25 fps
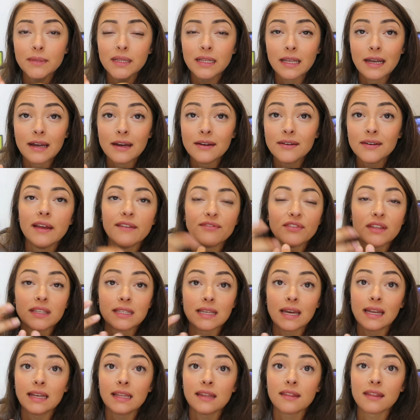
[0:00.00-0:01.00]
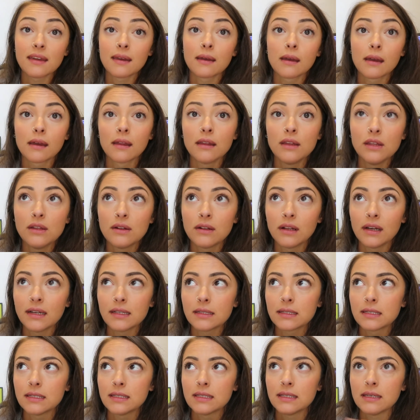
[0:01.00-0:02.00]
below if there's anything you'd like
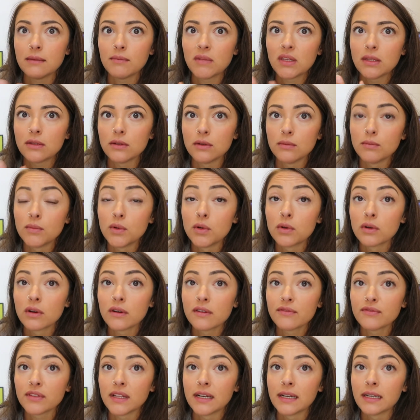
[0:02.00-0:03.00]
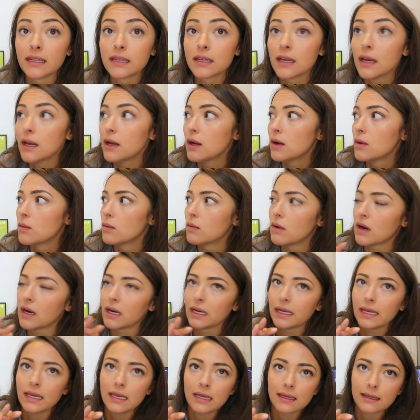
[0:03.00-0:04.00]
to see me do more of, like what
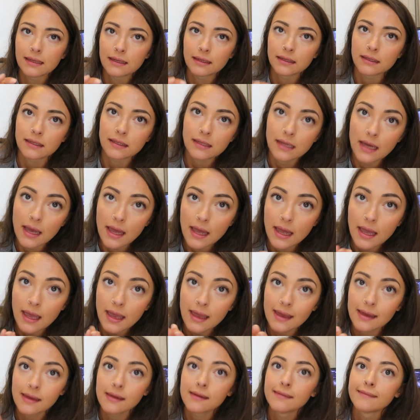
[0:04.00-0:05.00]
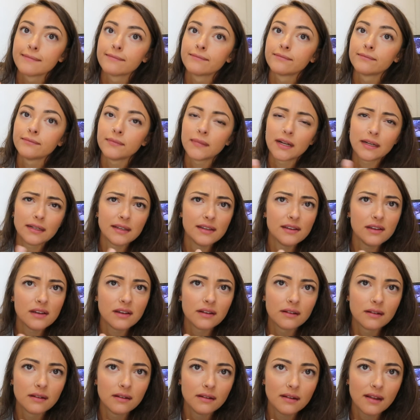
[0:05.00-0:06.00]
I eat in a day. I know
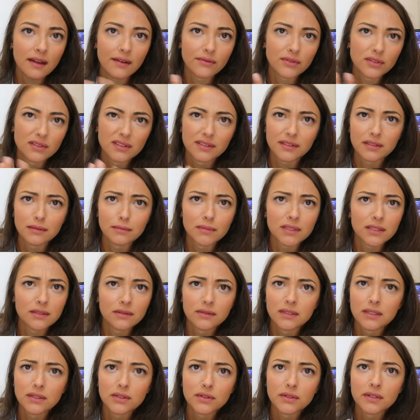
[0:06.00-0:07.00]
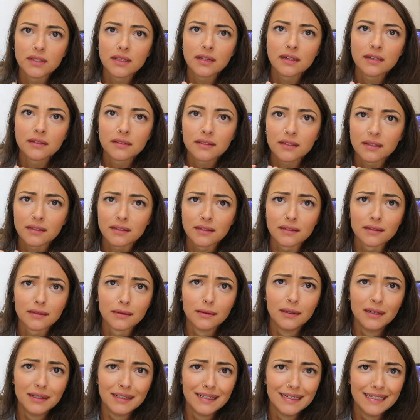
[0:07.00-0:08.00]
everyone seems to enjoy those, I don't know
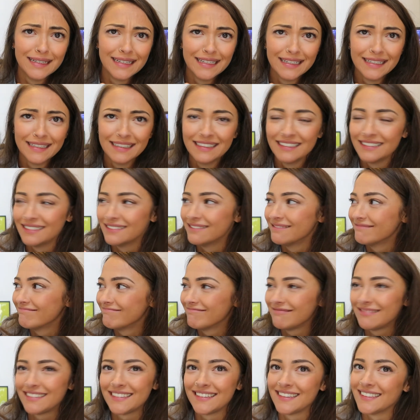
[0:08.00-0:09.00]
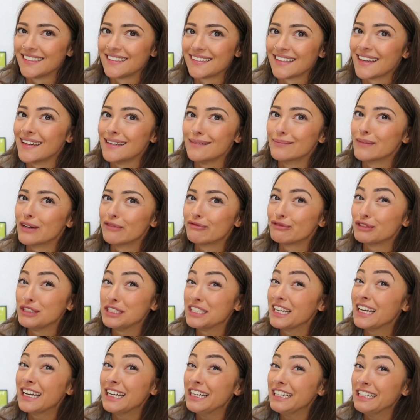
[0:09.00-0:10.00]
why. It's just the same every
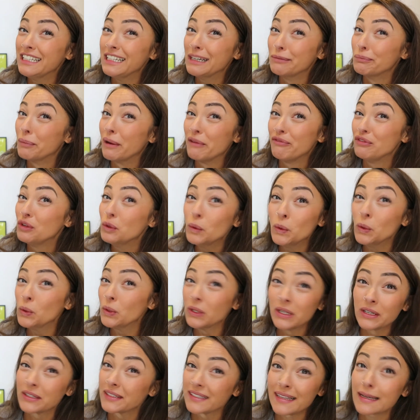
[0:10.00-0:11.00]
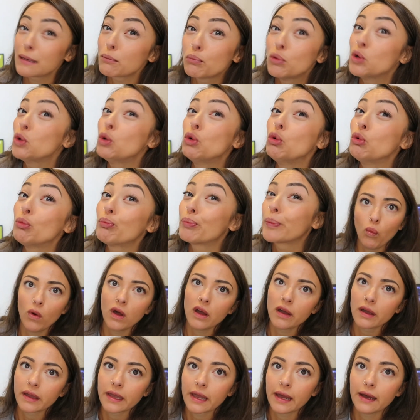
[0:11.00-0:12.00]
day and my food looks like poop.
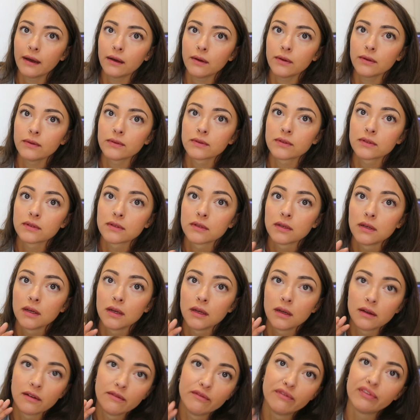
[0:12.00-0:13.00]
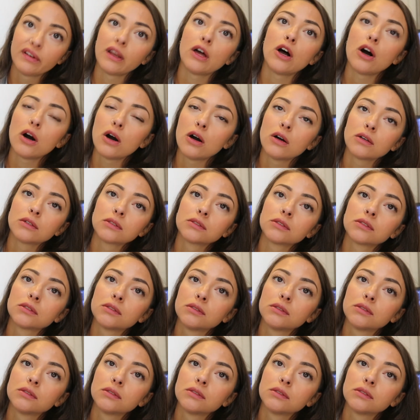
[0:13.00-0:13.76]
Workouts, vlogs,